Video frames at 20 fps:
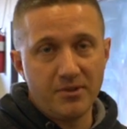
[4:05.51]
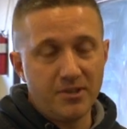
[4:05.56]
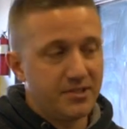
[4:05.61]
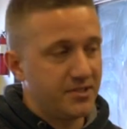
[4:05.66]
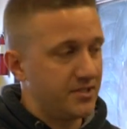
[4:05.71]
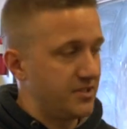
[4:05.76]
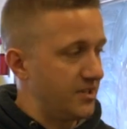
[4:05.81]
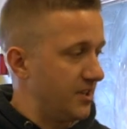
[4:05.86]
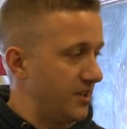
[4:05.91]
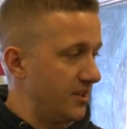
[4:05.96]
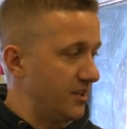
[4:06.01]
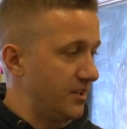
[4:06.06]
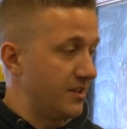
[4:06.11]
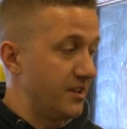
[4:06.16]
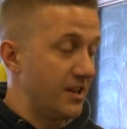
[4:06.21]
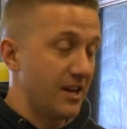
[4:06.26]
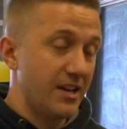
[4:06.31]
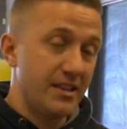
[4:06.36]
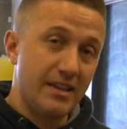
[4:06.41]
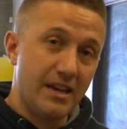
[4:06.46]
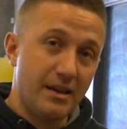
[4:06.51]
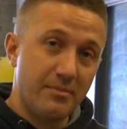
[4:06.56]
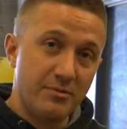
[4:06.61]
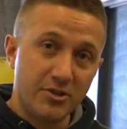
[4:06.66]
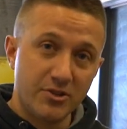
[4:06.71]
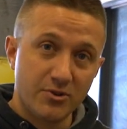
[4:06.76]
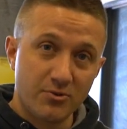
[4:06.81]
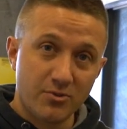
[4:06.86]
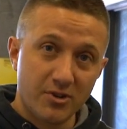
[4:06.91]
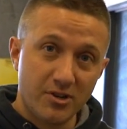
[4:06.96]
It's not that
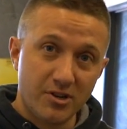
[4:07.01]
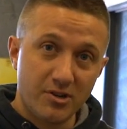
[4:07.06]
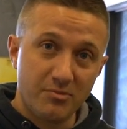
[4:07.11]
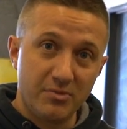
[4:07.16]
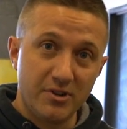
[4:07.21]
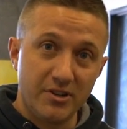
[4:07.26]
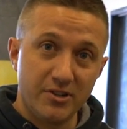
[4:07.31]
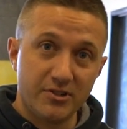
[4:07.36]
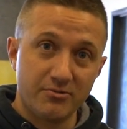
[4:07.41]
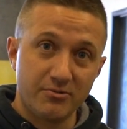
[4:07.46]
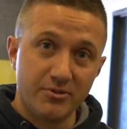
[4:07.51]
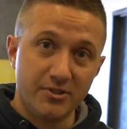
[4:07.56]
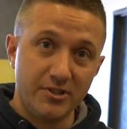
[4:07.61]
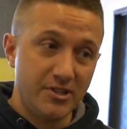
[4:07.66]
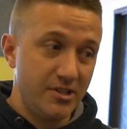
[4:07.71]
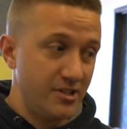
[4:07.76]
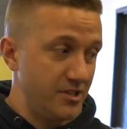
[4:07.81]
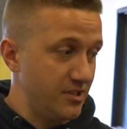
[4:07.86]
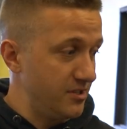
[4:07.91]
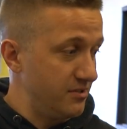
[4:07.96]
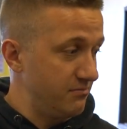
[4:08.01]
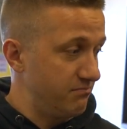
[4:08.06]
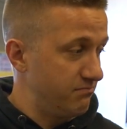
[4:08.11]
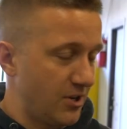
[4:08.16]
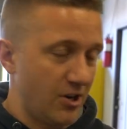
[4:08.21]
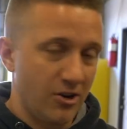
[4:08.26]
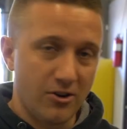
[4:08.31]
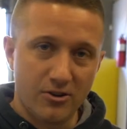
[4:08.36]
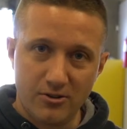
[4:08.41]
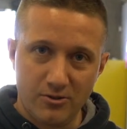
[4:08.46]
much work, but it's really
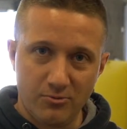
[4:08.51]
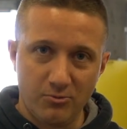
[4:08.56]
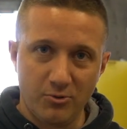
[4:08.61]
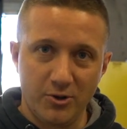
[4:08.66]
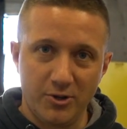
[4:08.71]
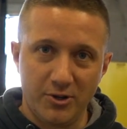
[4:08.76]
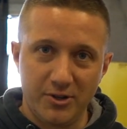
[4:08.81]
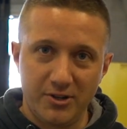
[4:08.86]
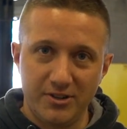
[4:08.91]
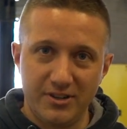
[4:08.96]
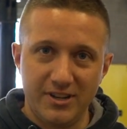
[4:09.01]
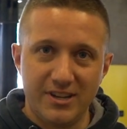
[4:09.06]
hard work